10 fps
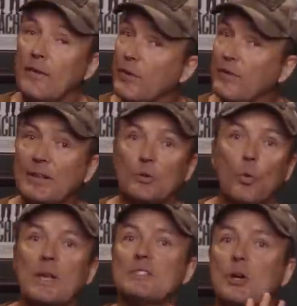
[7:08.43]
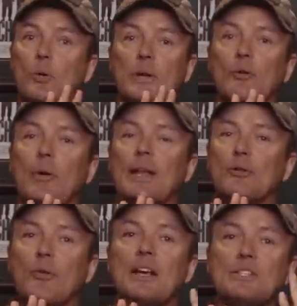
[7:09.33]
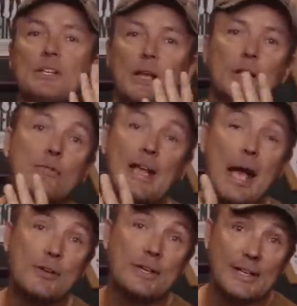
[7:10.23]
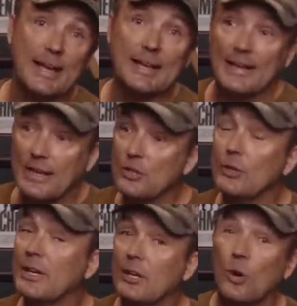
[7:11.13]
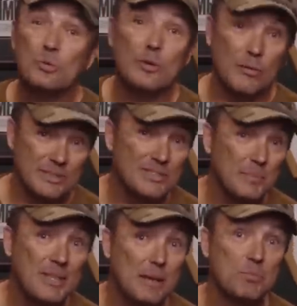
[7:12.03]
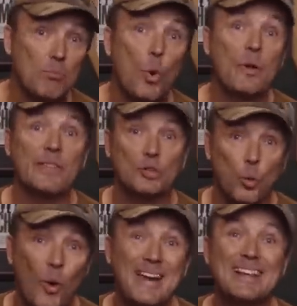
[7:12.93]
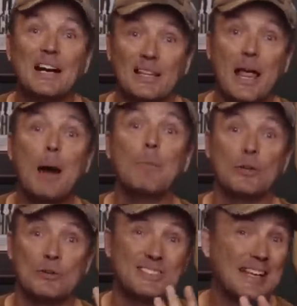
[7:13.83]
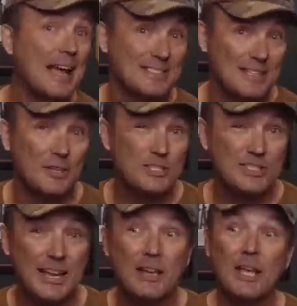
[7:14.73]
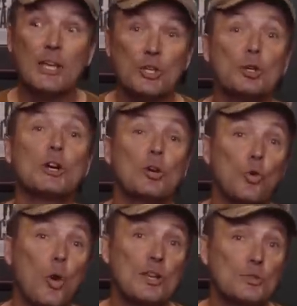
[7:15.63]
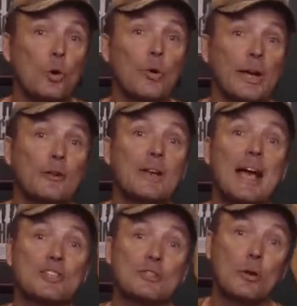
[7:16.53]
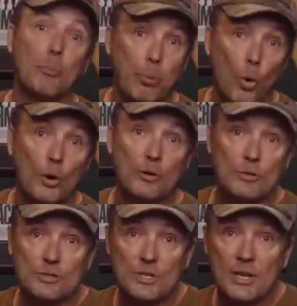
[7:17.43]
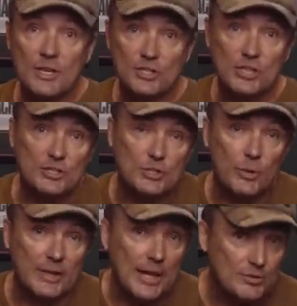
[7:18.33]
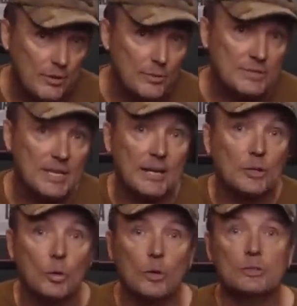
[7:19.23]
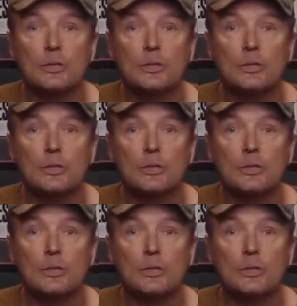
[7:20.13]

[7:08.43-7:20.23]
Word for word: If you've got the winds going in the right direction and you've calculated it, you can go sometimes more than twenty kilometers. Guys, you understand, you could cross whole international borders just doing that. So it was kind of cool.